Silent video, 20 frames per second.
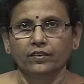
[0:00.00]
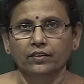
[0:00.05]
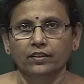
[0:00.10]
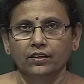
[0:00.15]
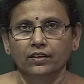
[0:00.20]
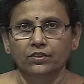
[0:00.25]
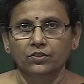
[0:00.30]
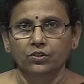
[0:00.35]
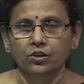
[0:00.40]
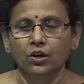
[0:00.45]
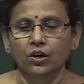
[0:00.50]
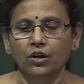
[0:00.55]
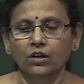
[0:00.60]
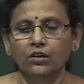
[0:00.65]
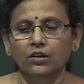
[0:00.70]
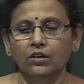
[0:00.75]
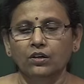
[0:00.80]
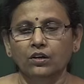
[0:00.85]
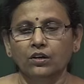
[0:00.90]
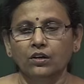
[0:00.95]
So,
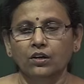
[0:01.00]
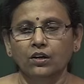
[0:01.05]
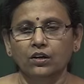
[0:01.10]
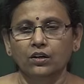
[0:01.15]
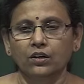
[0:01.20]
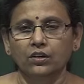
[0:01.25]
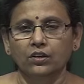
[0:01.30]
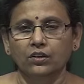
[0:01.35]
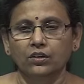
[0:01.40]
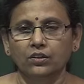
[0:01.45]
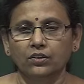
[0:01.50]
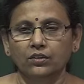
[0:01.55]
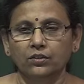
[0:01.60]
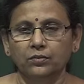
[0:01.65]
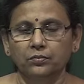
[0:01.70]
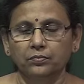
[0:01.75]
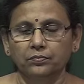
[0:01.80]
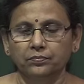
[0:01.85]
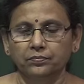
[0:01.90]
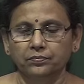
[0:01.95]

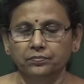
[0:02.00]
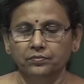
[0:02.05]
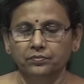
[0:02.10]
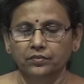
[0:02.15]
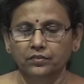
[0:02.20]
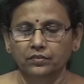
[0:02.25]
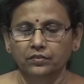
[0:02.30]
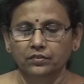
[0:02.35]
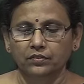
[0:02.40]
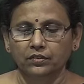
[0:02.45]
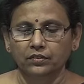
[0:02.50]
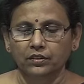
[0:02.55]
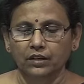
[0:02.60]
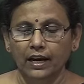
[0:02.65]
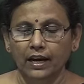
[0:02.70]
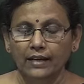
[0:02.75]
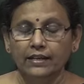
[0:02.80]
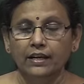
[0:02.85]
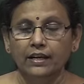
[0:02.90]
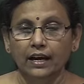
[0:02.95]
and
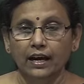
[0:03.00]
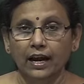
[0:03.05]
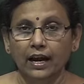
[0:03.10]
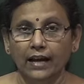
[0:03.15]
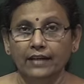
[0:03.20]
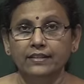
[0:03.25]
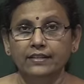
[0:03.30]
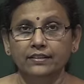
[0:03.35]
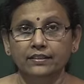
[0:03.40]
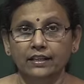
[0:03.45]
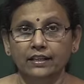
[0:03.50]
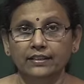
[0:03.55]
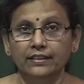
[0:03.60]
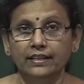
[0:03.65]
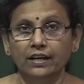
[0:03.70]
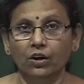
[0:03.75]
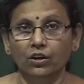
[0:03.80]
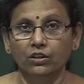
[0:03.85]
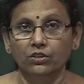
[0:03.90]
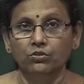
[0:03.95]
additionally they
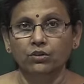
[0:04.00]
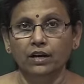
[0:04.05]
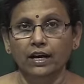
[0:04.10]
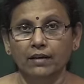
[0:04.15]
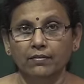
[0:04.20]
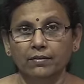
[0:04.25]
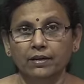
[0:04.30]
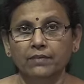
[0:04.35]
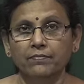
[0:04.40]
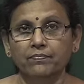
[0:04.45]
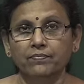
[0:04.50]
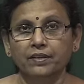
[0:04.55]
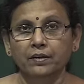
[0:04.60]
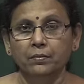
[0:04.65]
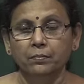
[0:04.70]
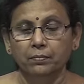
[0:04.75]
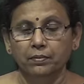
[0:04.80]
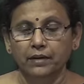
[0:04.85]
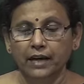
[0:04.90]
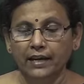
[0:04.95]
also have a
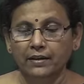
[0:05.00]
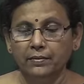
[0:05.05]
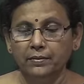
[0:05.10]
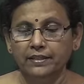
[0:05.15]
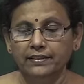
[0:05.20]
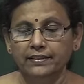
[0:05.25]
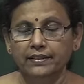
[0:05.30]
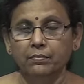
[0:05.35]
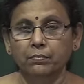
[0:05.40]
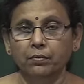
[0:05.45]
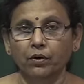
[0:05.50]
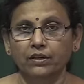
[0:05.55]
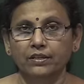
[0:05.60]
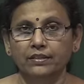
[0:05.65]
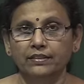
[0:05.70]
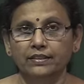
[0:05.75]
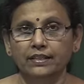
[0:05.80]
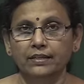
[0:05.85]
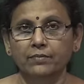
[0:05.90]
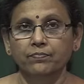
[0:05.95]
privacy
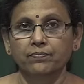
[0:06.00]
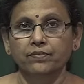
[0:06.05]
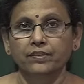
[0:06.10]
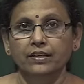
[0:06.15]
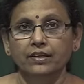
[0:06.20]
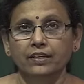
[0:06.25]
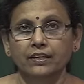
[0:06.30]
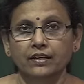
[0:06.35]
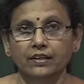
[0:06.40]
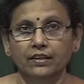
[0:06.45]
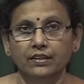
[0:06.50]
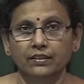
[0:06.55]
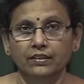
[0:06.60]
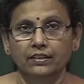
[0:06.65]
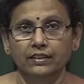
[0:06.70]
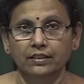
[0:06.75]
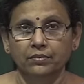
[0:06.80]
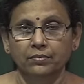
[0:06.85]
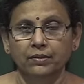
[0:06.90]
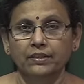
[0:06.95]
policy
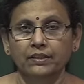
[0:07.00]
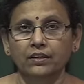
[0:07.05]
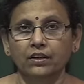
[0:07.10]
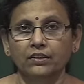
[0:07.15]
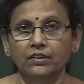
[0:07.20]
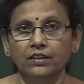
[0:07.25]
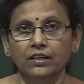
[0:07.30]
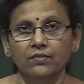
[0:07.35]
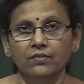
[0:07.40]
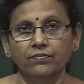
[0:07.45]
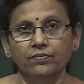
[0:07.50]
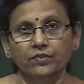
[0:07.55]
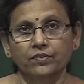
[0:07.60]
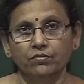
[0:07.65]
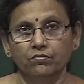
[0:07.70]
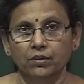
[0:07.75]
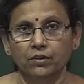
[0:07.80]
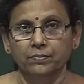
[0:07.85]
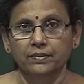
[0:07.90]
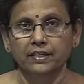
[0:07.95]
given on the
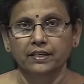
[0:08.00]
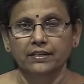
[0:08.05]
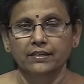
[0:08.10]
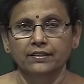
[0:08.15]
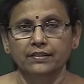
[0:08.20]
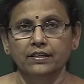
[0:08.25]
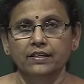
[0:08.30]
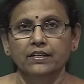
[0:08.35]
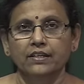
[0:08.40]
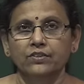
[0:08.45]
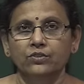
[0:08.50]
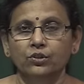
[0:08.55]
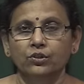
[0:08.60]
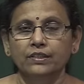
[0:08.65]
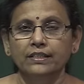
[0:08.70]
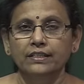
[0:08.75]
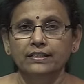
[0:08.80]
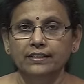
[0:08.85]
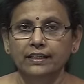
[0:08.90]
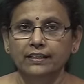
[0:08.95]
websites. So,
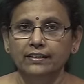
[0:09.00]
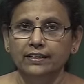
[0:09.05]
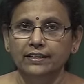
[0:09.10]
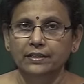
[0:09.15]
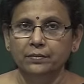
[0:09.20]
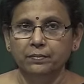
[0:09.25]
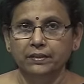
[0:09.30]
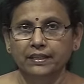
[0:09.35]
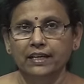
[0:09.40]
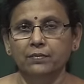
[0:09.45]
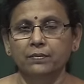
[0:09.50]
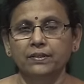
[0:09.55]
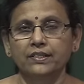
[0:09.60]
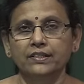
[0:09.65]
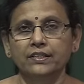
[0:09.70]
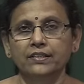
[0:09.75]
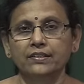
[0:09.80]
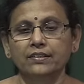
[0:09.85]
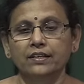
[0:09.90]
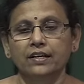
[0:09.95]
these are the typical
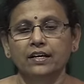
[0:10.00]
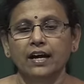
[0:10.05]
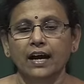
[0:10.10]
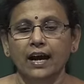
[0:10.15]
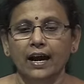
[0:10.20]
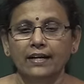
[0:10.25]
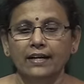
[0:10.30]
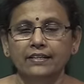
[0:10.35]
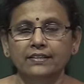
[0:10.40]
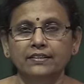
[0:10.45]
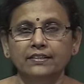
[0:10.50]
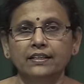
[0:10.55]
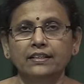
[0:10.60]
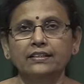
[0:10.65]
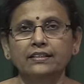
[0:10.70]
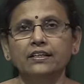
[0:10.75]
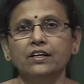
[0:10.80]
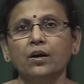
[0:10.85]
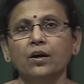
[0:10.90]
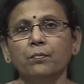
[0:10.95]
features. Additionally,
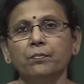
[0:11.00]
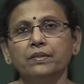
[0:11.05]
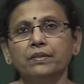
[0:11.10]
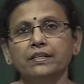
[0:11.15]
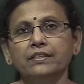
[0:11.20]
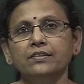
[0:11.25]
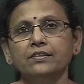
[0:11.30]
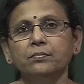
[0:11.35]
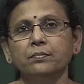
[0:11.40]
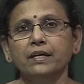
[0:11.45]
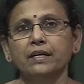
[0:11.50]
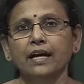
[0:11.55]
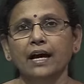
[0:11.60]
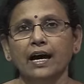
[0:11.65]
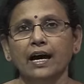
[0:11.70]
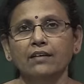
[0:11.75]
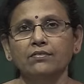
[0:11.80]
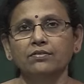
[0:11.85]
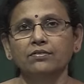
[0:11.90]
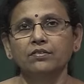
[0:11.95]
the companies may
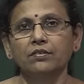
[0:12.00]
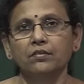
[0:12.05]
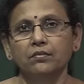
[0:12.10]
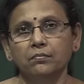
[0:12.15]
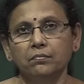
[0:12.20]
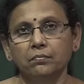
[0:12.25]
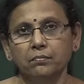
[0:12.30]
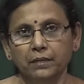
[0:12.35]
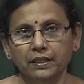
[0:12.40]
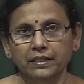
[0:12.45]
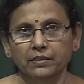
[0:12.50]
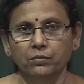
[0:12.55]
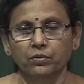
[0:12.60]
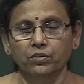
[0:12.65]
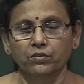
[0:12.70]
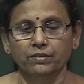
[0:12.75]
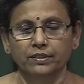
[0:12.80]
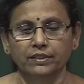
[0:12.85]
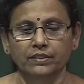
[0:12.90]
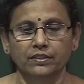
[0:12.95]
have many more
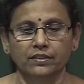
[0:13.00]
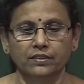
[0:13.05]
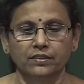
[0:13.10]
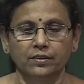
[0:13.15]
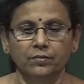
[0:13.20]
features.